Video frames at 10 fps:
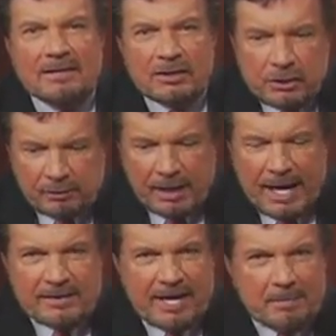Do You
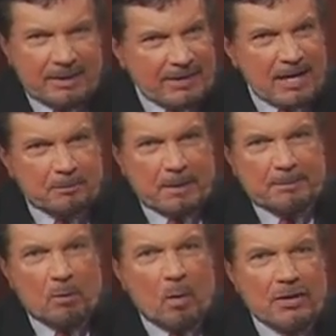realize how many times
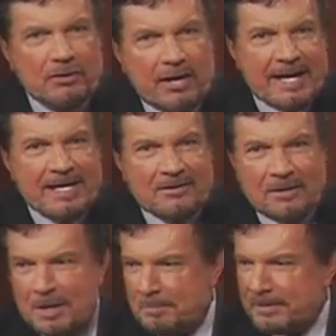people wash their hands,
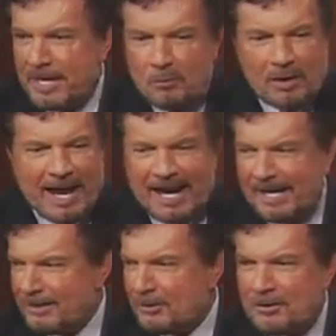but yet we're
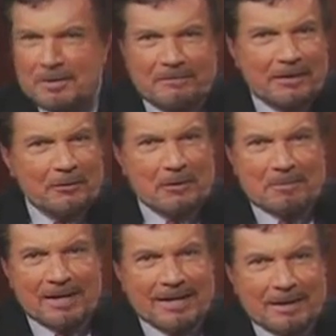handling dirty, filthy
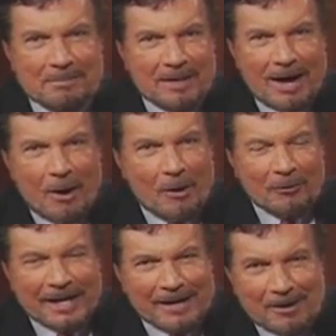money and
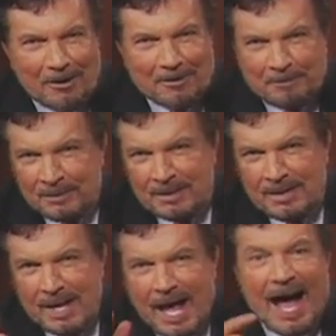all day long?
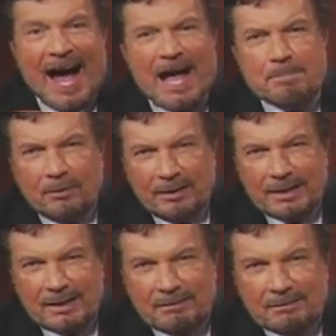I
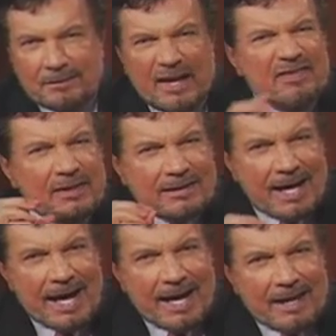believe that the
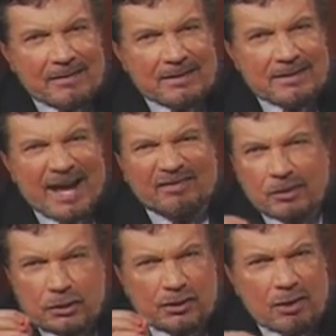tithe is like
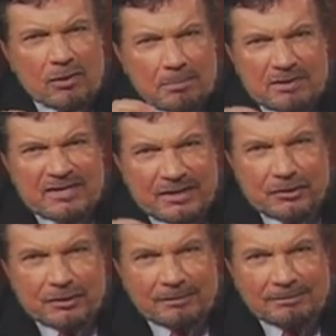the
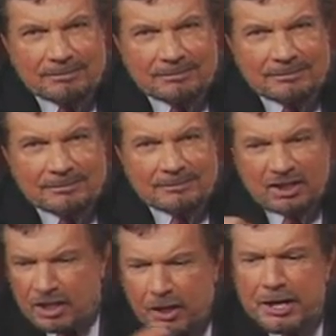circumcision,
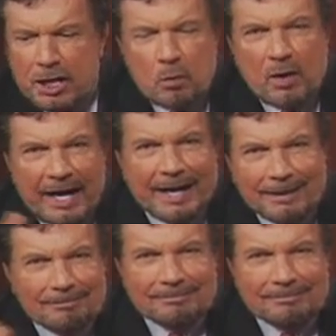the cutting away